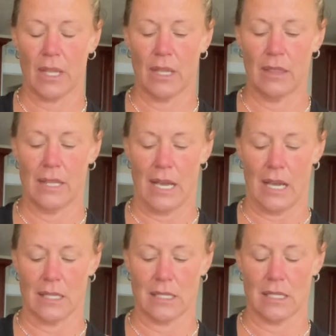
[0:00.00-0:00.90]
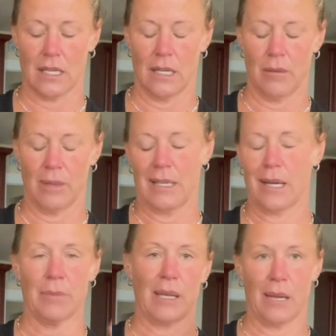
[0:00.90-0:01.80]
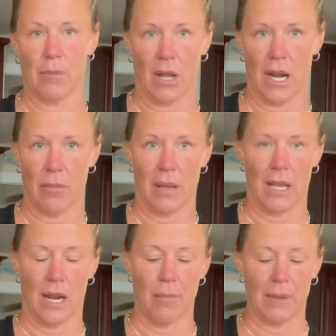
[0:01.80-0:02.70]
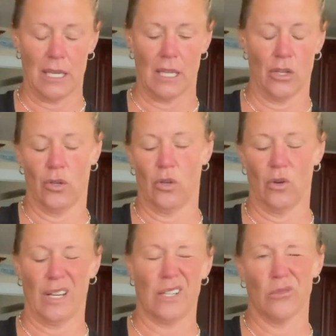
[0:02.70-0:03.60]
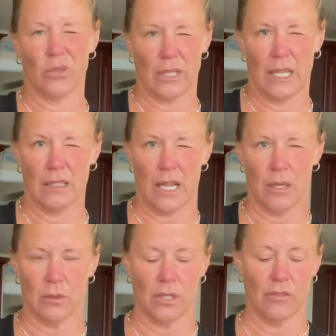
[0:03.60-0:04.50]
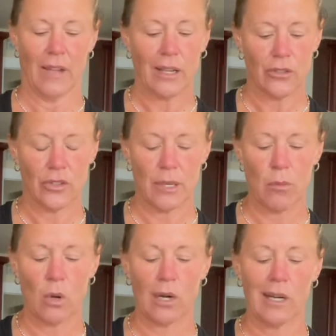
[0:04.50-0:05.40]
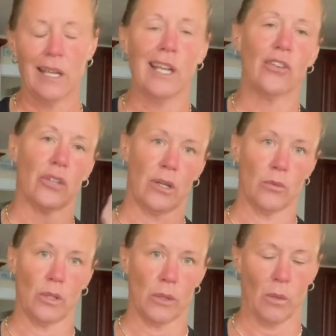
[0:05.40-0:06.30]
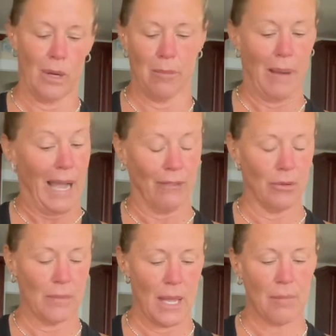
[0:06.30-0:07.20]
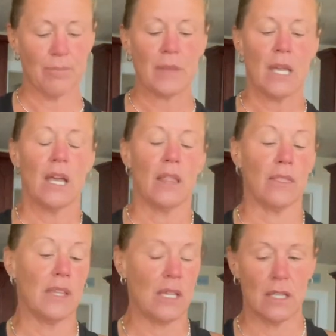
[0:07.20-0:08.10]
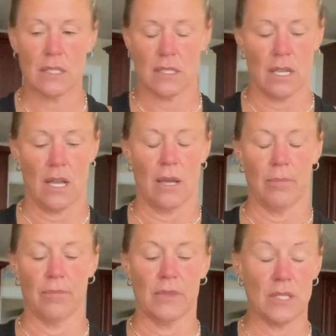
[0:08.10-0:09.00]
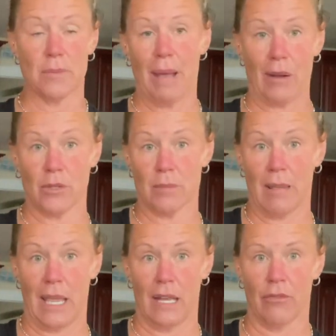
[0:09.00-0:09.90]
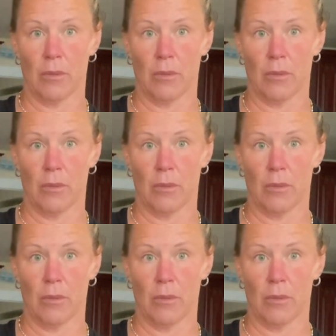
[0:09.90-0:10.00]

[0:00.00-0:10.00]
that ended up getting bought out by a company who I didn't really align with their values anymore, so I didn't really want to buy from them. This bag was made from